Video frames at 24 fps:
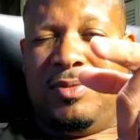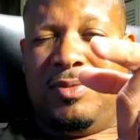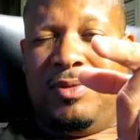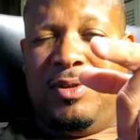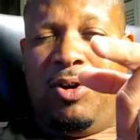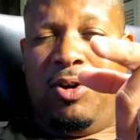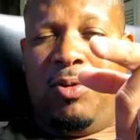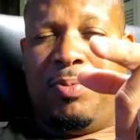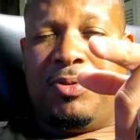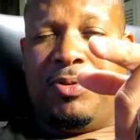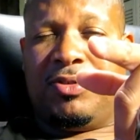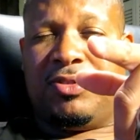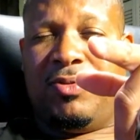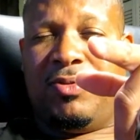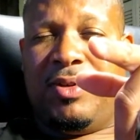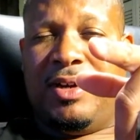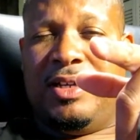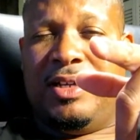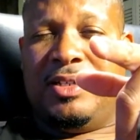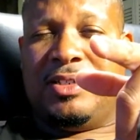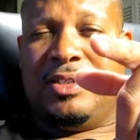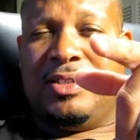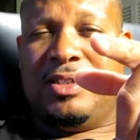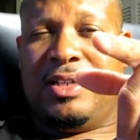no
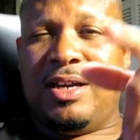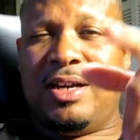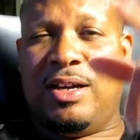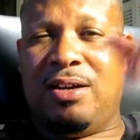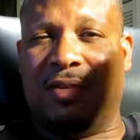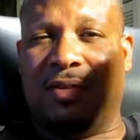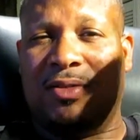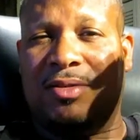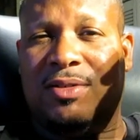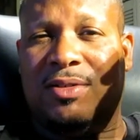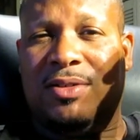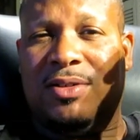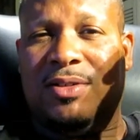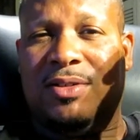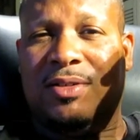persuasion, y'all.